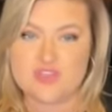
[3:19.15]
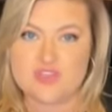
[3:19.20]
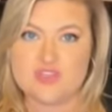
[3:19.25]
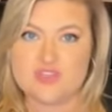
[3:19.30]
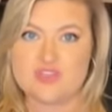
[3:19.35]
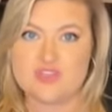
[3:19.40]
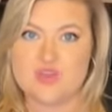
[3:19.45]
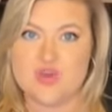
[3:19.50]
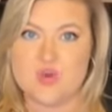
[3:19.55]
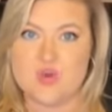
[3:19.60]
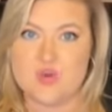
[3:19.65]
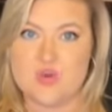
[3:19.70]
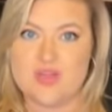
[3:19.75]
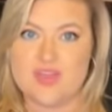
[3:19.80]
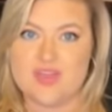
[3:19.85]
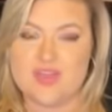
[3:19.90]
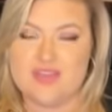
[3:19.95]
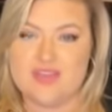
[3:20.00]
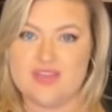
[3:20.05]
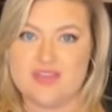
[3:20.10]
So
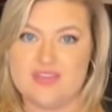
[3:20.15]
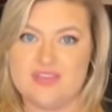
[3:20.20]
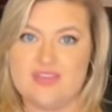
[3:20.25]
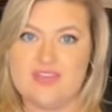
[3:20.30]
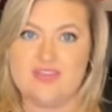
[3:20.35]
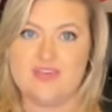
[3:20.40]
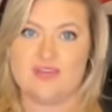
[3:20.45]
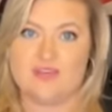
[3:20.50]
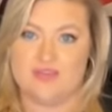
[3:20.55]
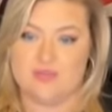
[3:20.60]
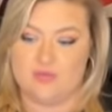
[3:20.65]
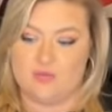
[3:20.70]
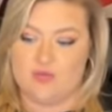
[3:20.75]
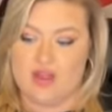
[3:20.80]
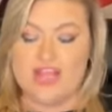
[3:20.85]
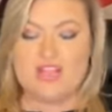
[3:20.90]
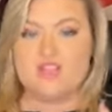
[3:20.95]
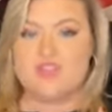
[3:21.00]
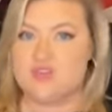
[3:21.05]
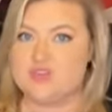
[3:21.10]
the
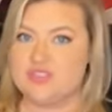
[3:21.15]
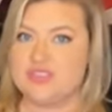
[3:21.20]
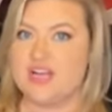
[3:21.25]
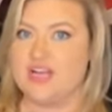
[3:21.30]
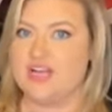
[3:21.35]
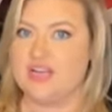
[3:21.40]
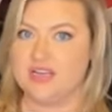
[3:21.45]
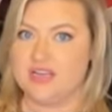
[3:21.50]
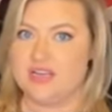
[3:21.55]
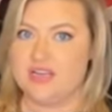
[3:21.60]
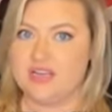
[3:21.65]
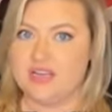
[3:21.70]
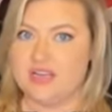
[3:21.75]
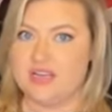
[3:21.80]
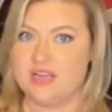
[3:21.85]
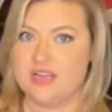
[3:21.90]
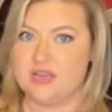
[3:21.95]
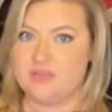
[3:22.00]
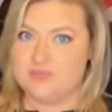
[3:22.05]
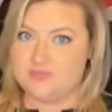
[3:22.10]
rancher is not going to
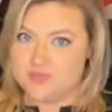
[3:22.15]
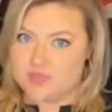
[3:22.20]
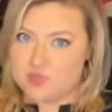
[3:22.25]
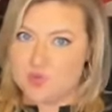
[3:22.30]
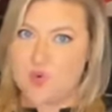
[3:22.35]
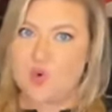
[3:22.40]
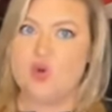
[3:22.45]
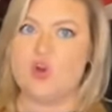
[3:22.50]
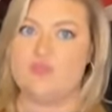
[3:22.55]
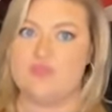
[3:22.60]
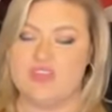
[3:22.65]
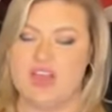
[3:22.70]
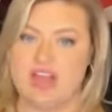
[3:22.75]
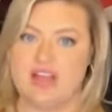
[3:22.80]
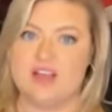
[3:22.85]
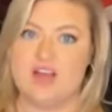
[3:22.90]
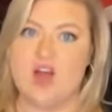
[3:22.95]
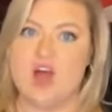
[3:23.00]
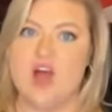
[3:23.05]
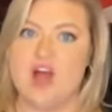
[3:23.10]
absorb
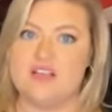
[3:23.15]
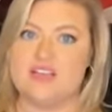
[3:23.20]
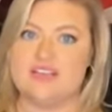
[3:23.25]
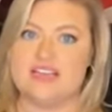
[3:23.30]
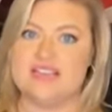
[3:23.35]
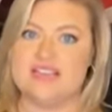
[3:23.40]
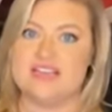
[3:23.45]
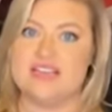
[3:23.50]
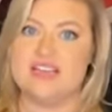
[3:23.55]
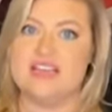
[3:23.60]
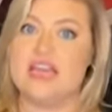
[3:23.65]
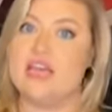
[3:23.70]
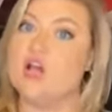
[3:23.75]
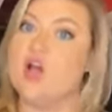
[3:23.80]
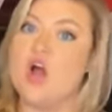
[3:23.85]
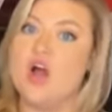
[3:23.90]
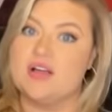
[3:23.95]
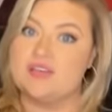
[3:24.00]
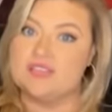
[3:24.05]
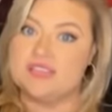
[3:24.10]
that cost. That's going to get
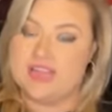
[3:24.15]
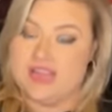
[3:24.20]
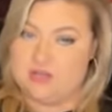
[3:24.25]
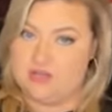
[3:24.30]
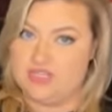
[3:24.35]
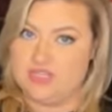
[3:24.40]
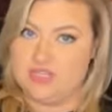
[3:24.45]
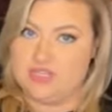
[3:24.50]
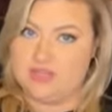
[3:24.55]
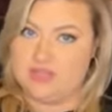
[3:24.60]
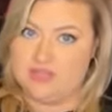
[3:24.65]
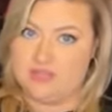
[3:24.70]
passed down to